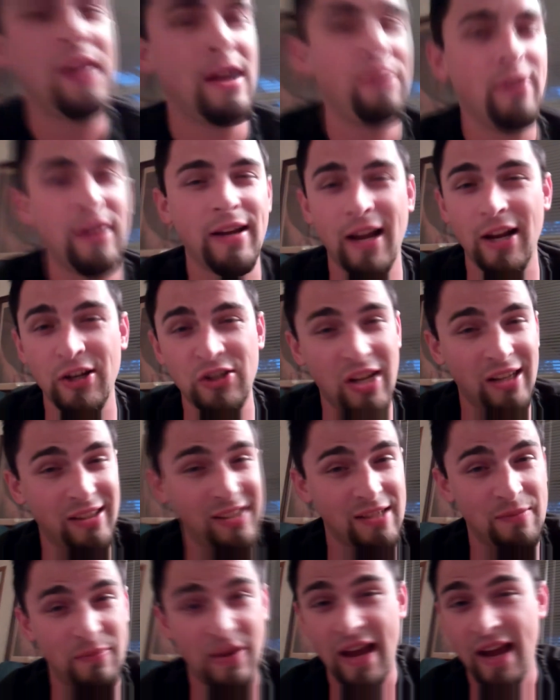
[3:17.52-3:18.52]
definitely got to check
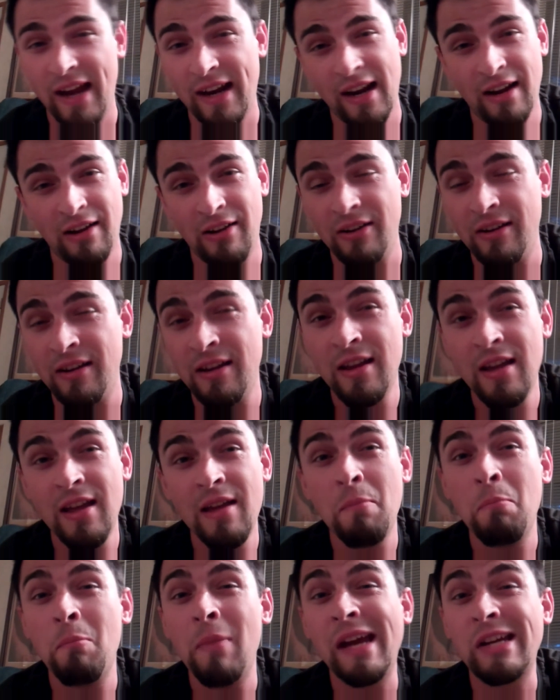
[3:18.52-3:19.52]
this bag out.
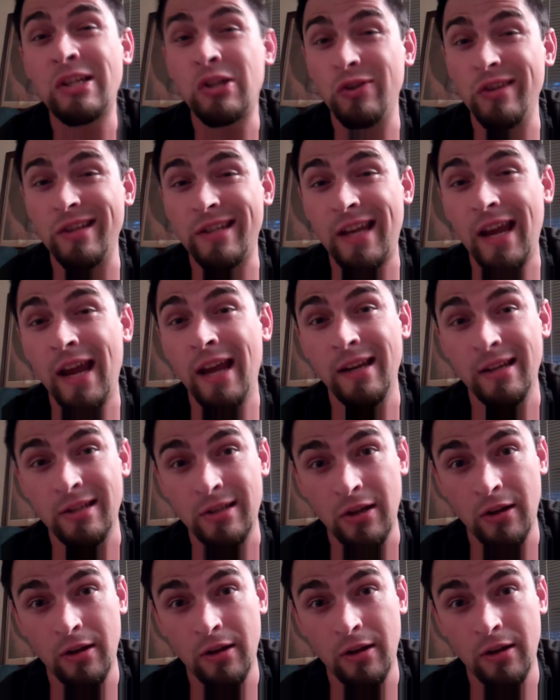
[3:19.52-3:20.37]
Make sure this candy's